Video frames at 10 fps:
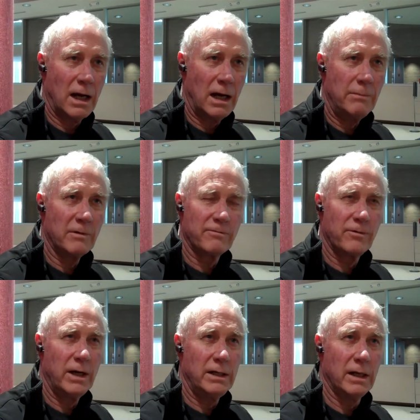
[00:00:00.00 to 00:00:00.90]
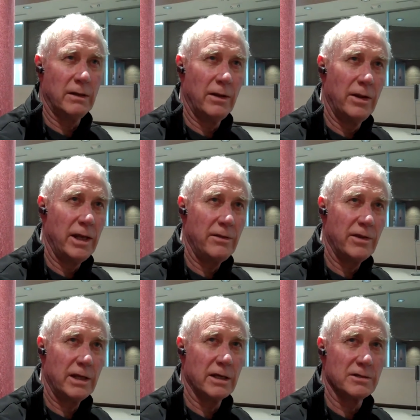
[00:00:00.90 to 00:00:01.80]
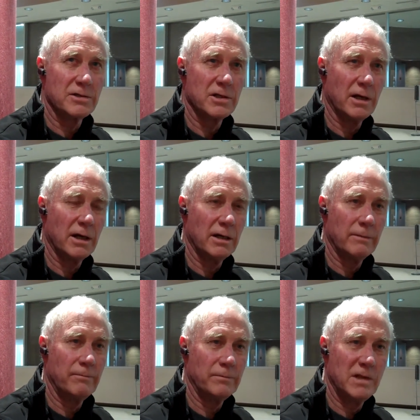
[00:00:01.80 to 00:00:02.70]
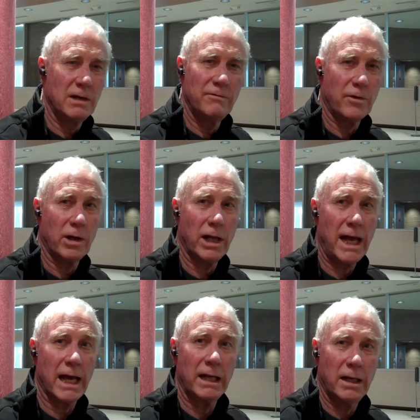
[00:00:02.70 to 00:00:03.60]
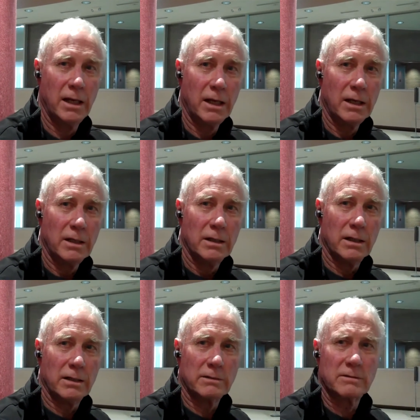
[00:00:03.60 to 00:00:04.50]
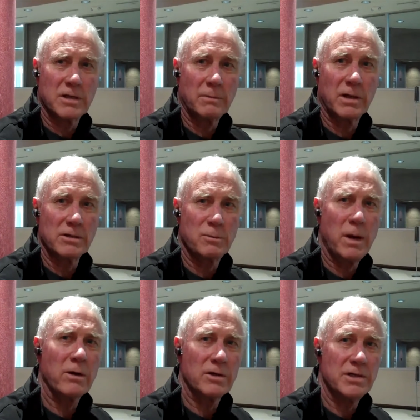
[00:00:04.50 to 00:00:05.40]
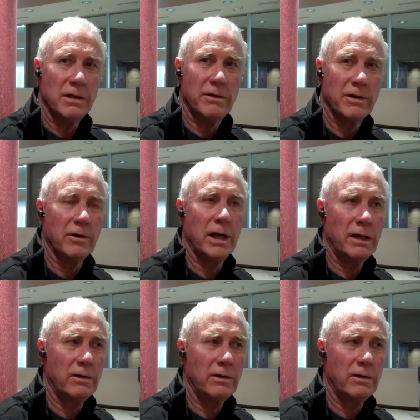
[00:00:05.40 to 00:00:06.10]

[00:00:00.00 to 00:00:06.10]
I'm afraid that they think it's a tinfoil hat, uh, some conspiracy theory.